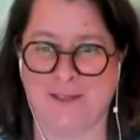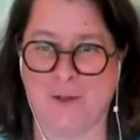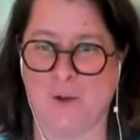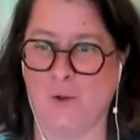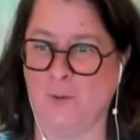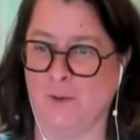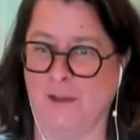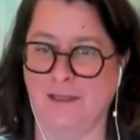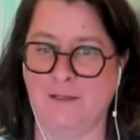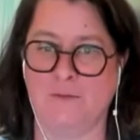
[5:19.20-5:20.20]
So
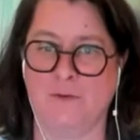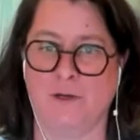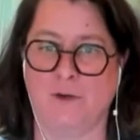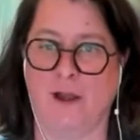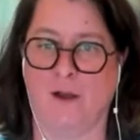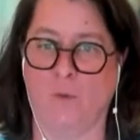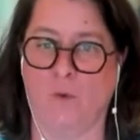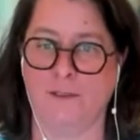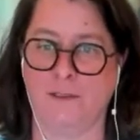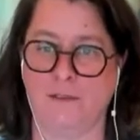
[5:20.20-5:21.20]
let's figure out
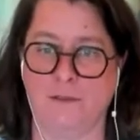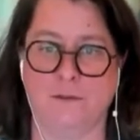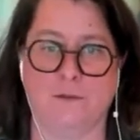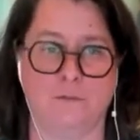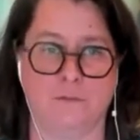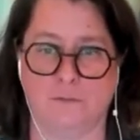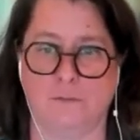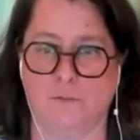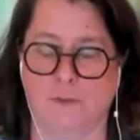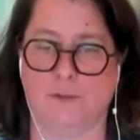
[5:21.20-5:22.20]
what to do
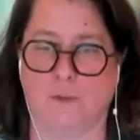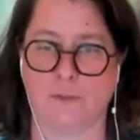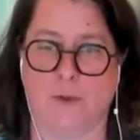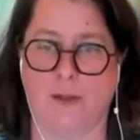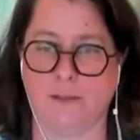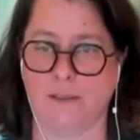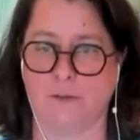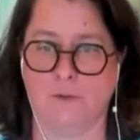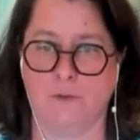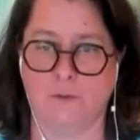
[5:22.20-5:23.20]
with our
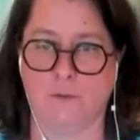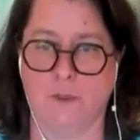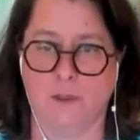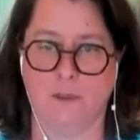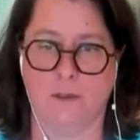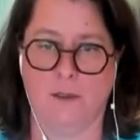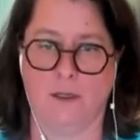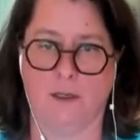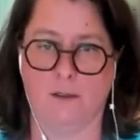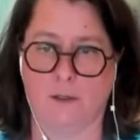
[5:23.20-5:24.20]
responses. If you
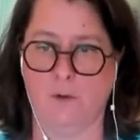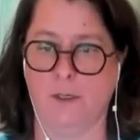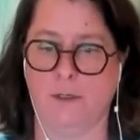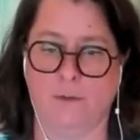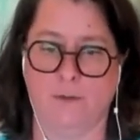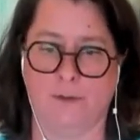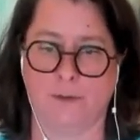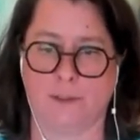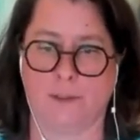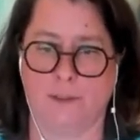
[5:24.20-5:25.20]
go here,
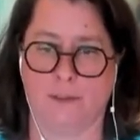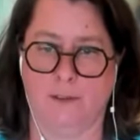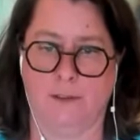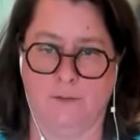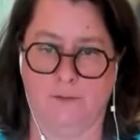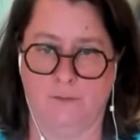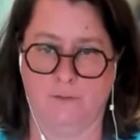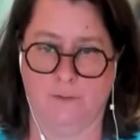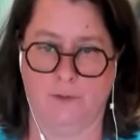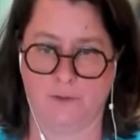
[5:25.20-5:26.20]

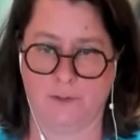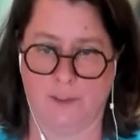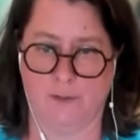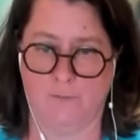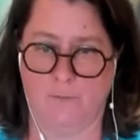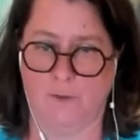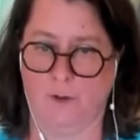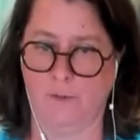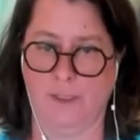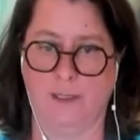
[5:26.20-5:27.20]

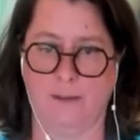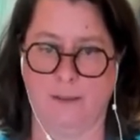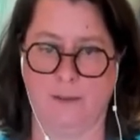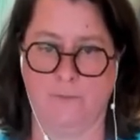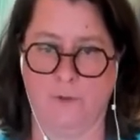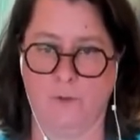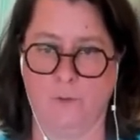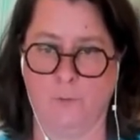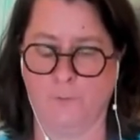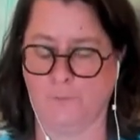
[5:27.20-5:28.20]
they already begin to give
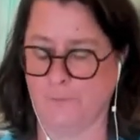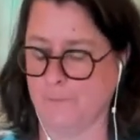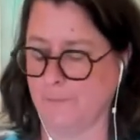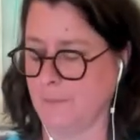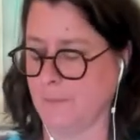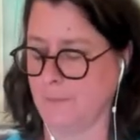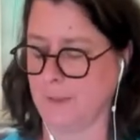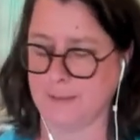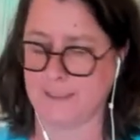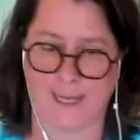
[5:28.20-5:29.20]
you
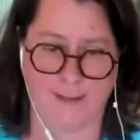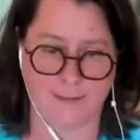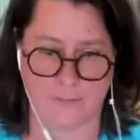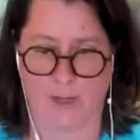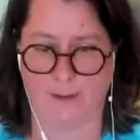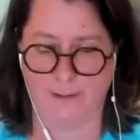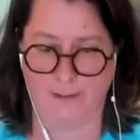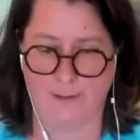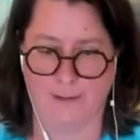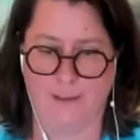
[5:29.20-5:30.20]
stats about
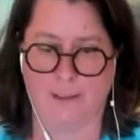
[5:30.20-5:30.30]
it.